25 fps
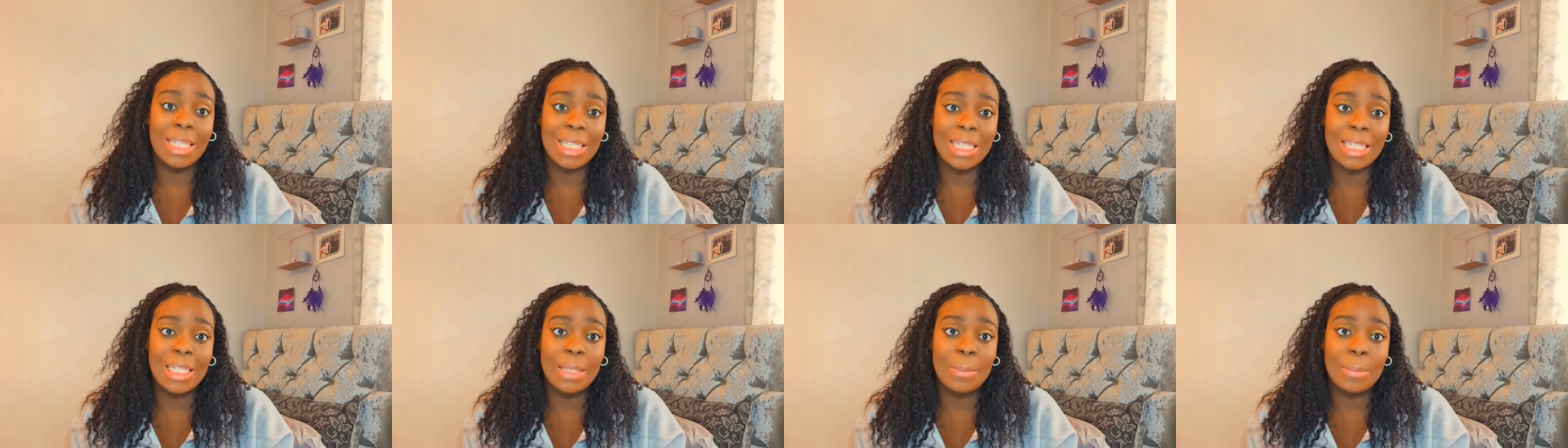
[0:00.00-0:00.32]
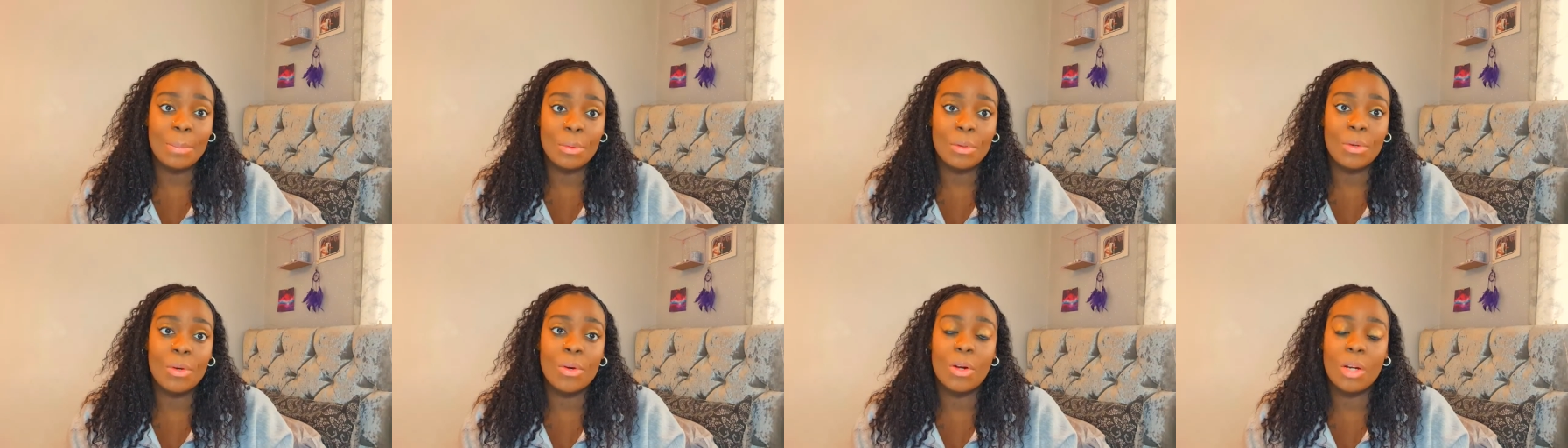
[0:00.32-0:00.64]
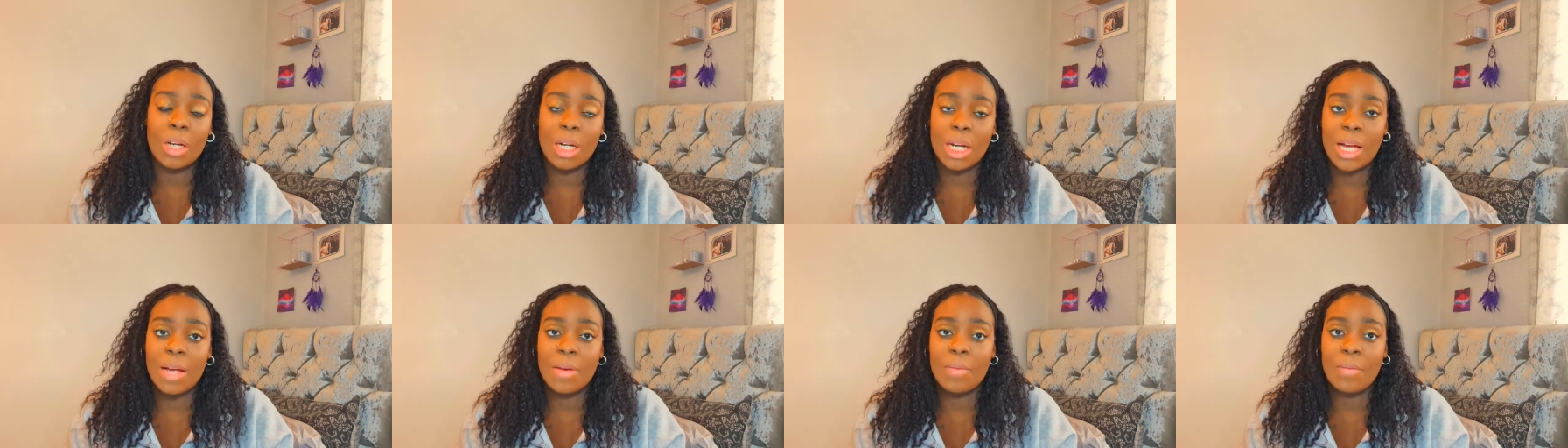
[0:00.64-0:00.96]
ebook
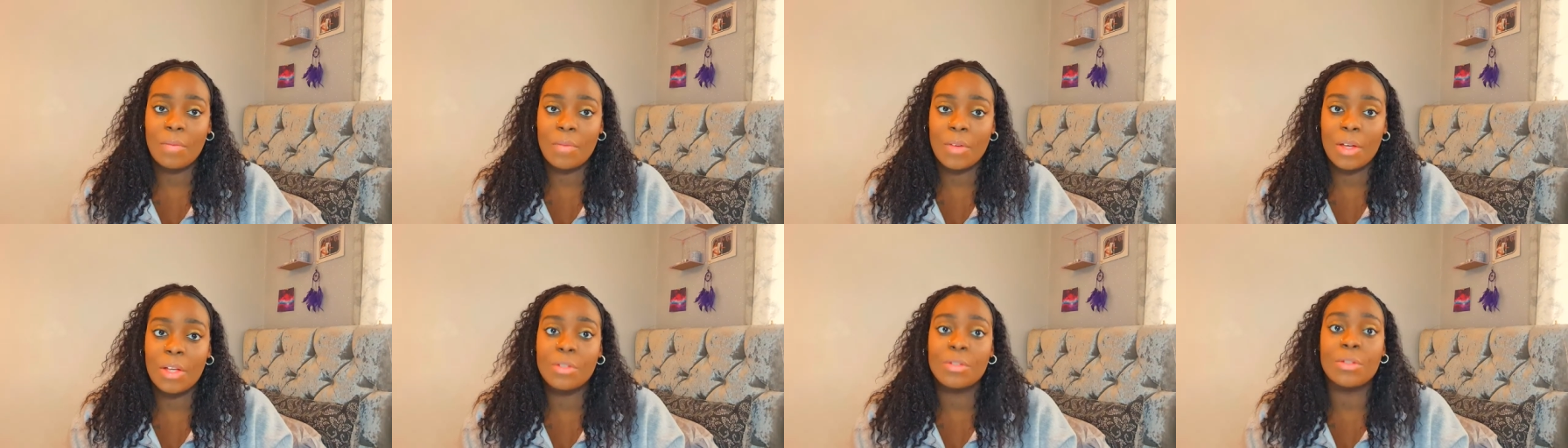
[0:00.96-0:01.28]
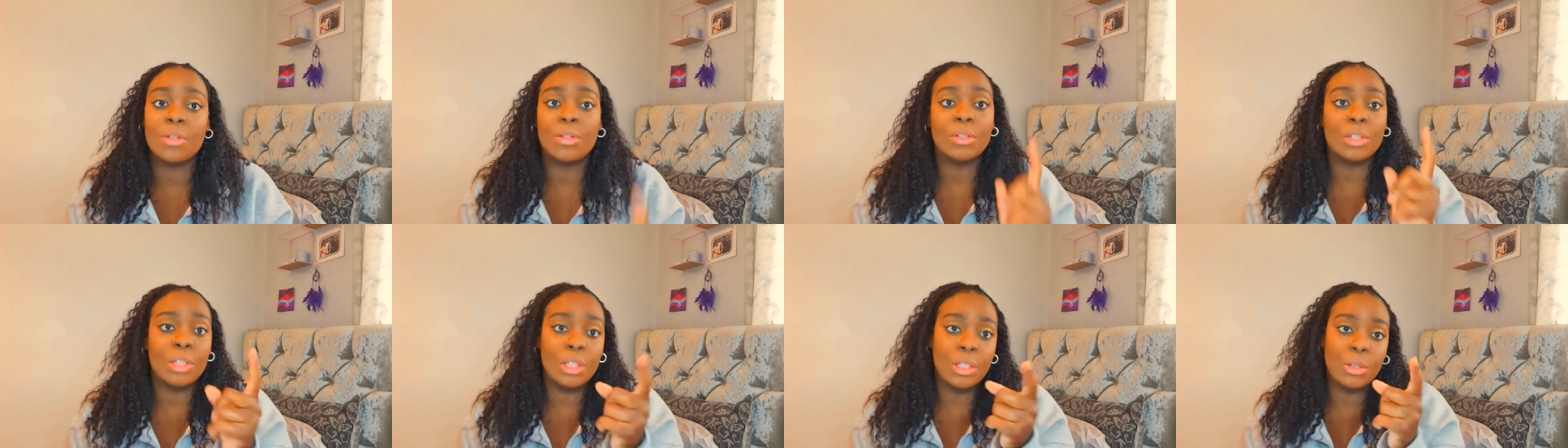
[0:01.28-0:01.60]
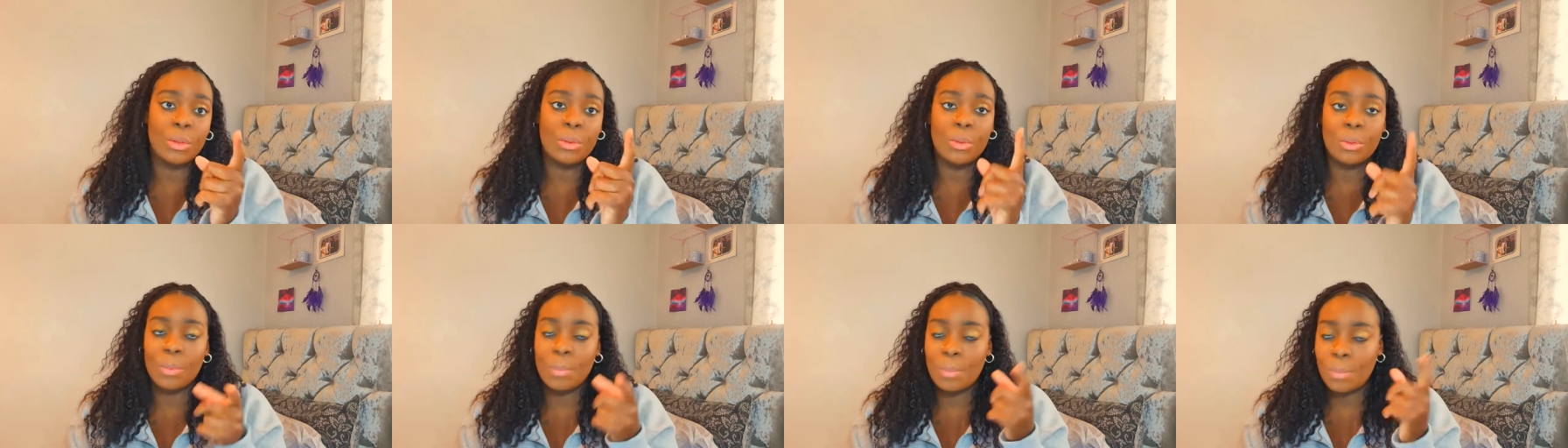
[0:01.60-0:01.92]
online first on
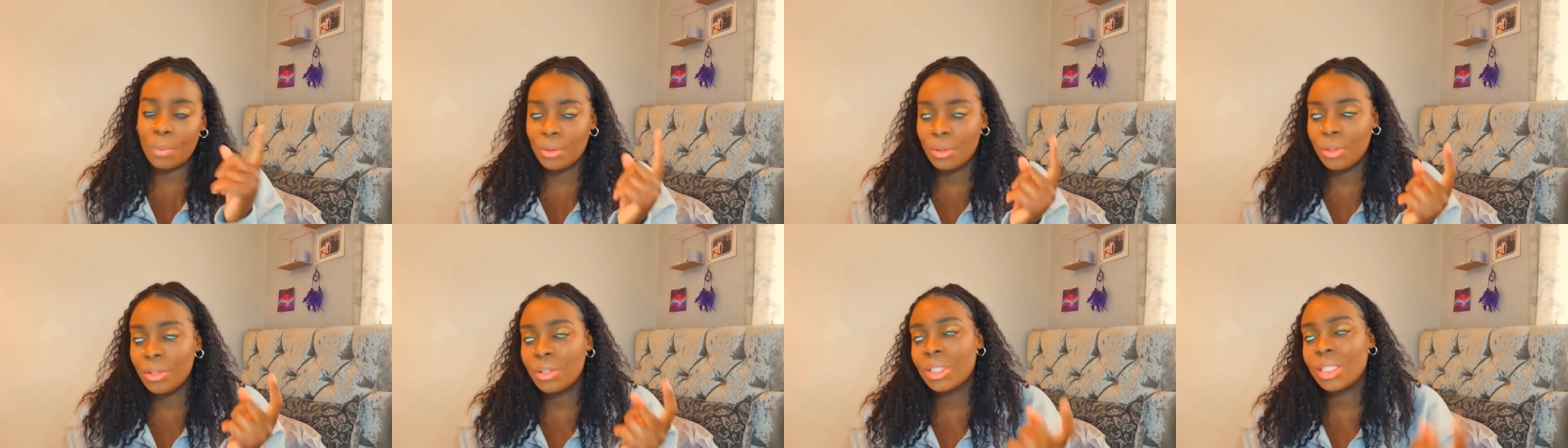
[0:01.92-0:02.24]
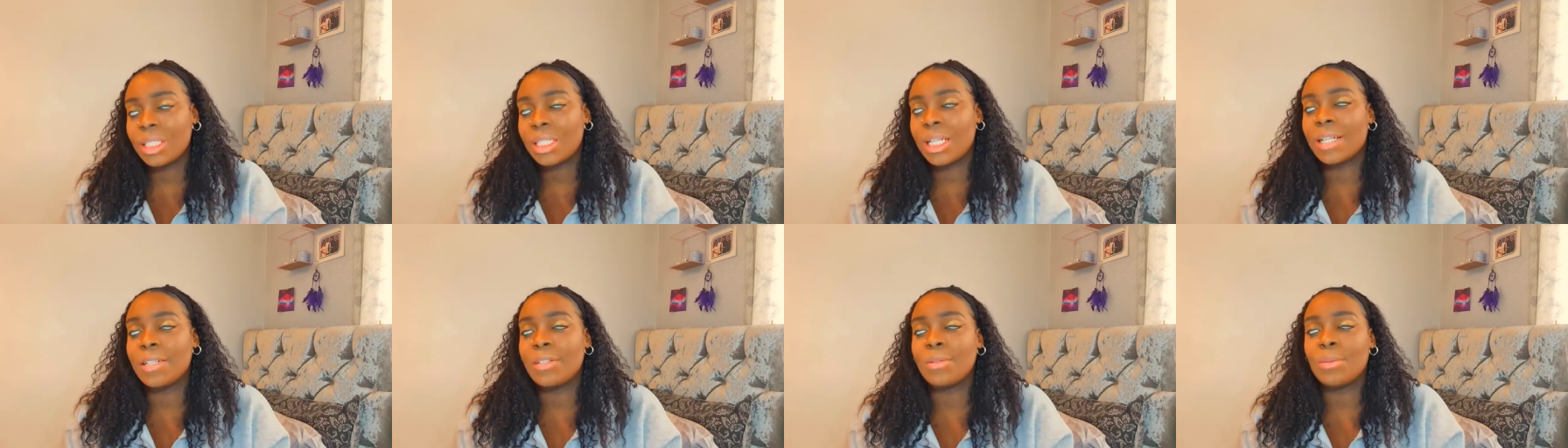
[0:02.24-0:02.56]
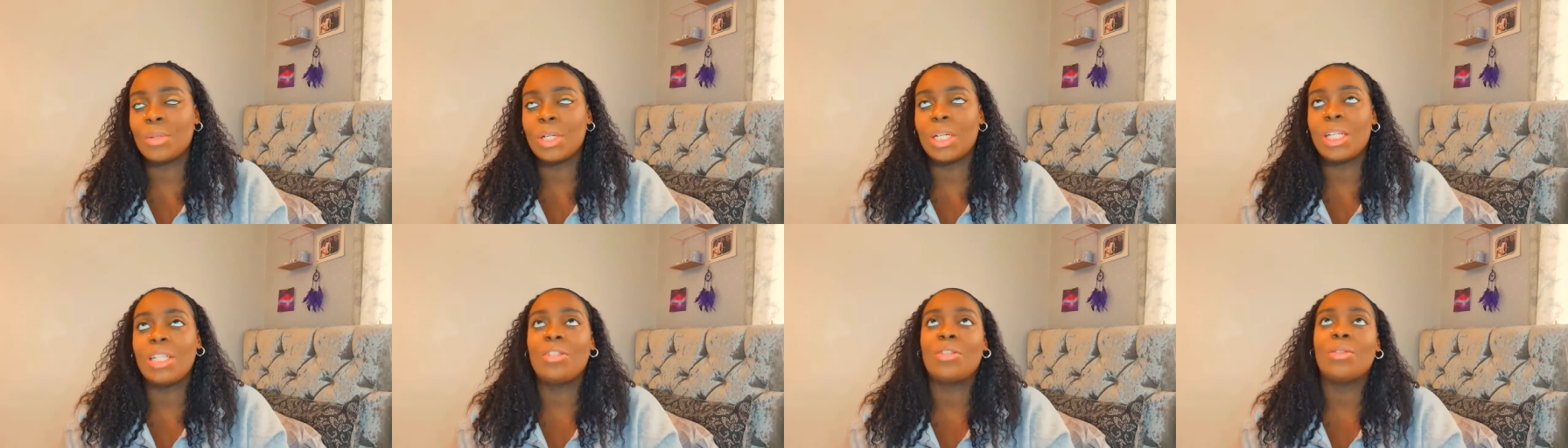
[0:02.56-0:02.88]
Google Books, that's
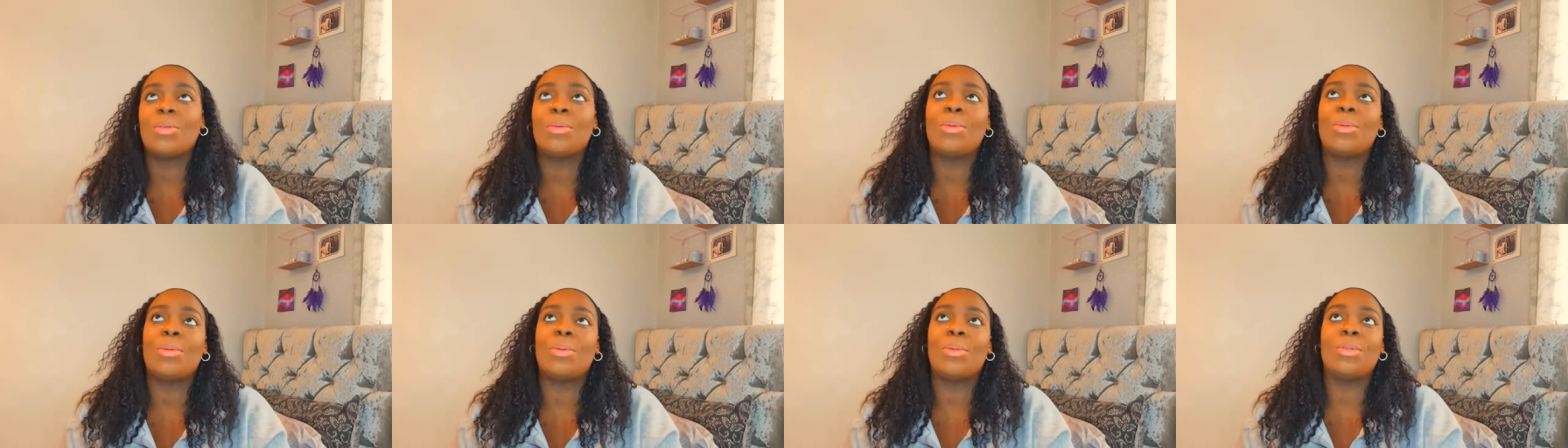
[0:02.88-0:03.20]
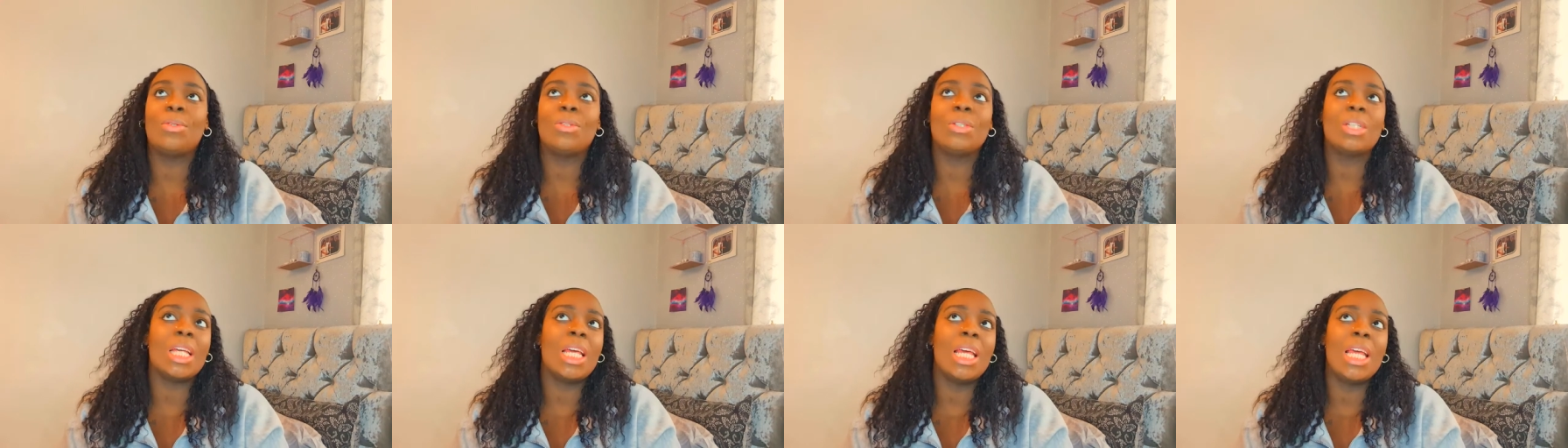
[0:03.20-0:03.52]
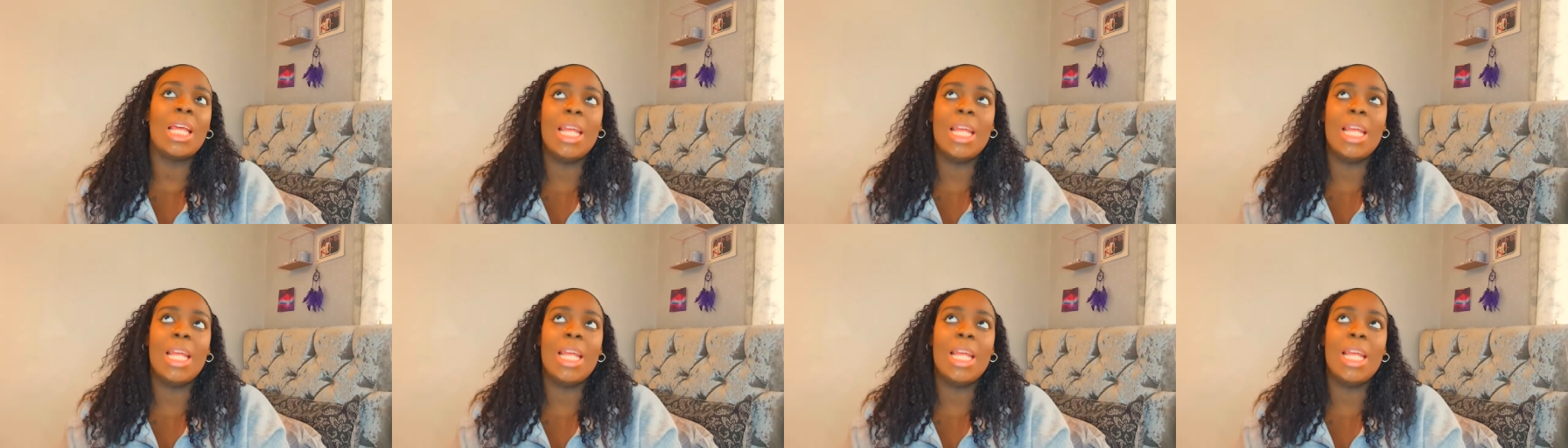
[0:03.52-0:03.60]
what it's called.